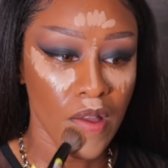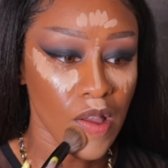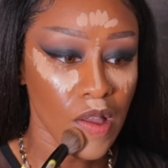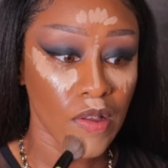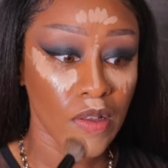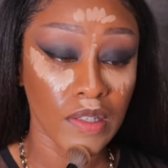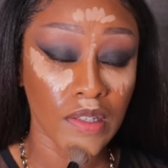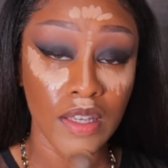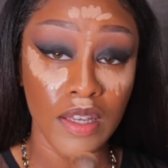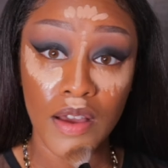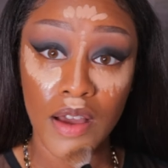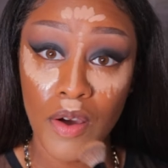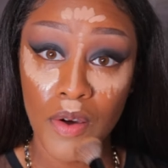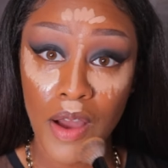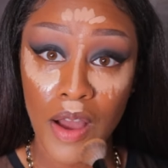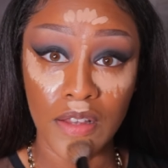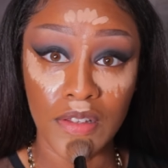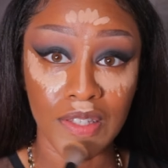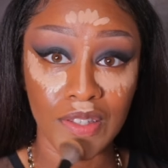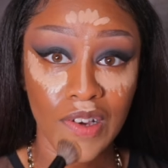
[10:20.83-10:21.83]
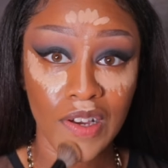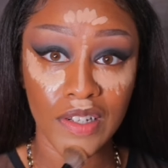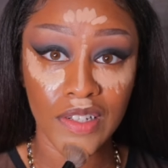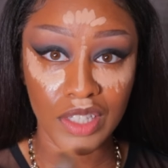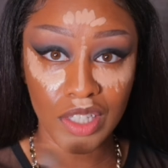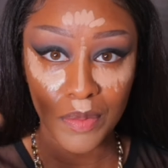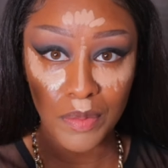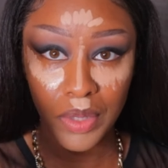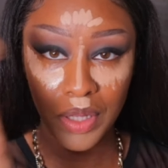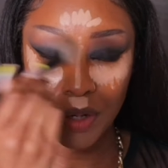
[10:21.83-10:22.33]
You see how I started
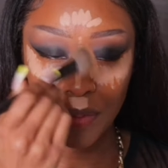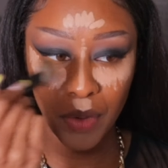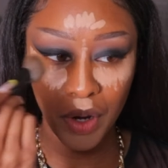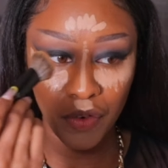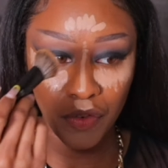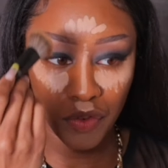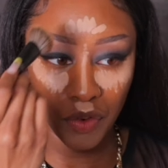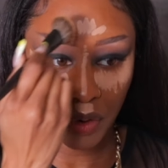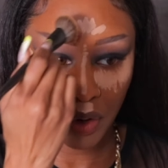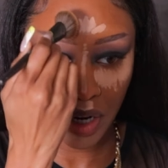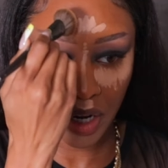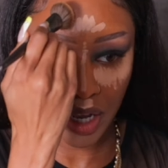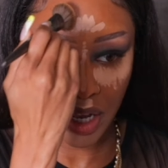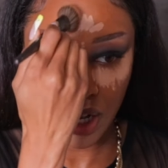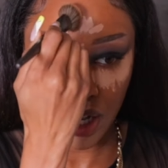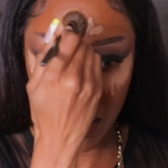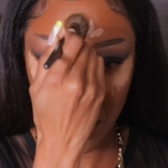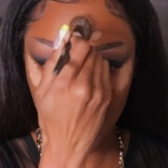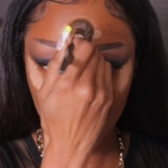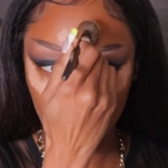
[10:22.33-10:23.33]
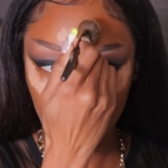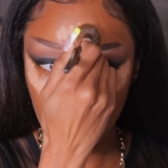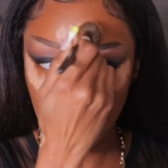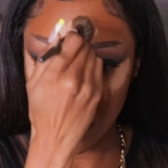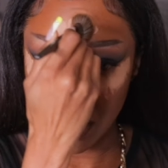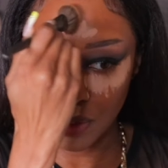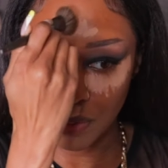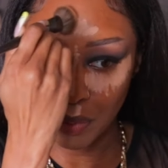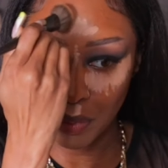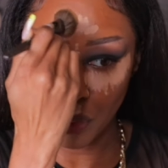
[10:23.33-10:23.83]
to blend my forehead and it
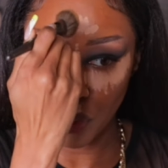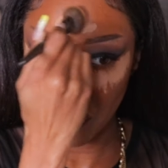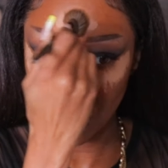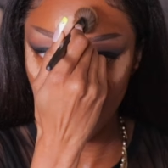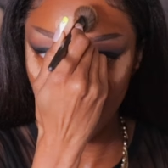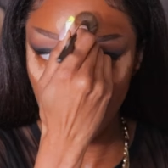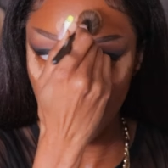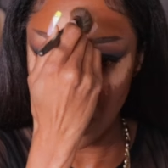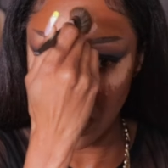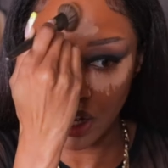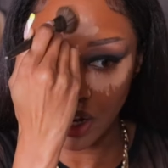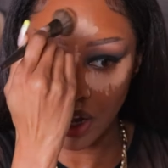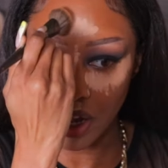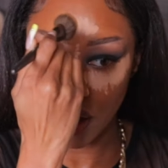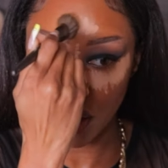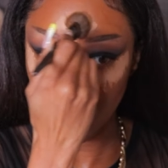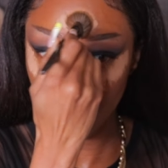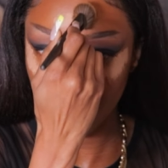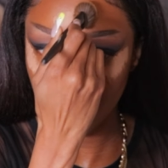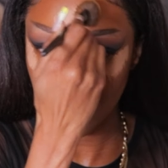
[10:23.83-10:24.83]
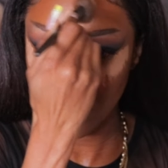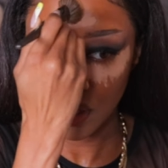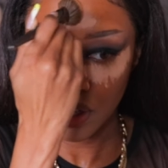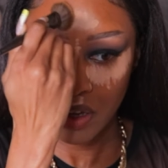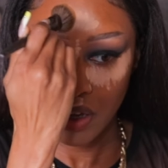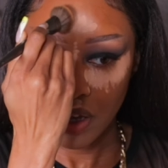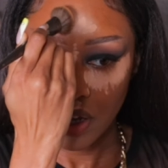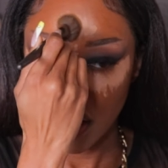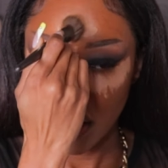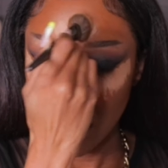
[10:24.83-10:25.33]
wasn't moving, and now
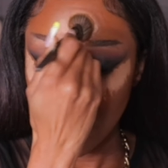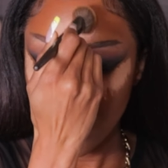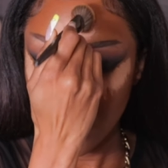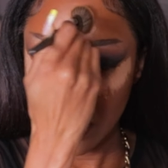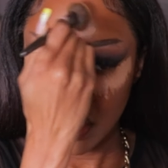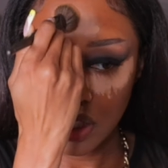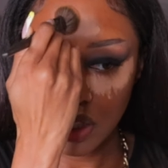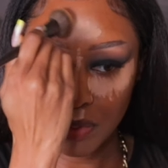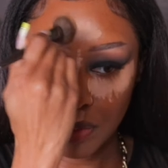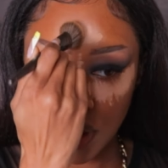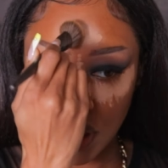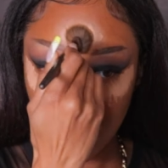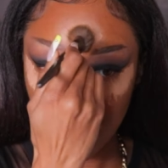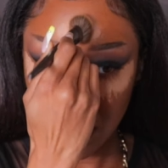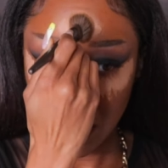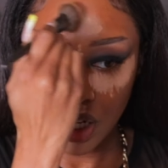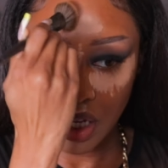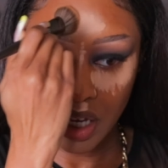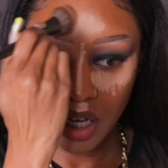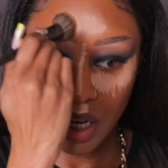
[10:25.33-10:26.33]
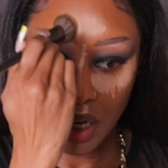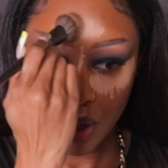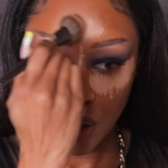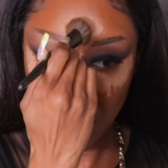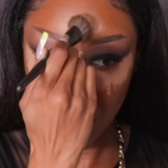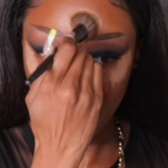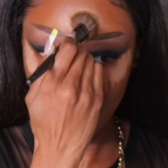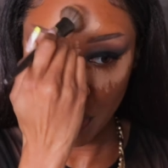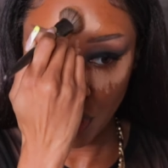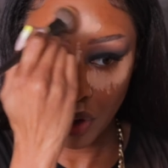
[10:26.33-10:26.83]
it's blending
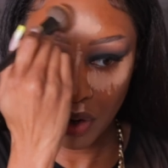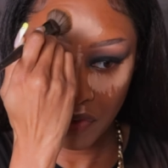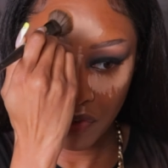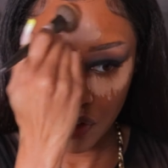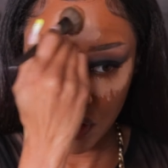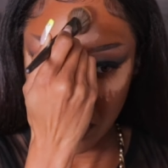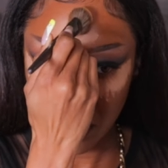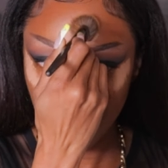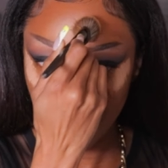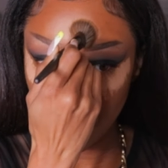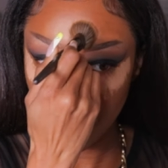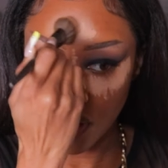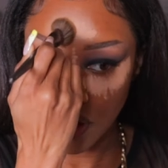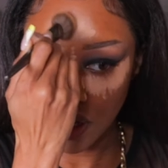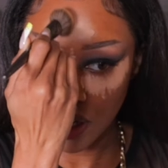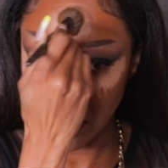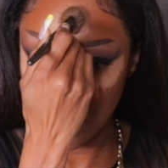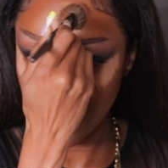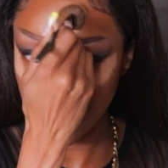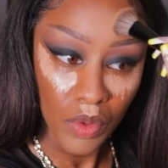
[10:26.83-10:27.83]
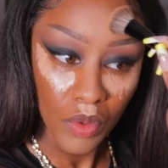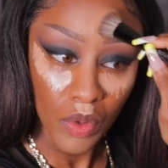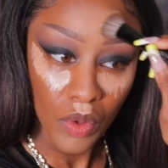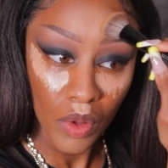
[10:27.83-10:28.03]
perfectly fine.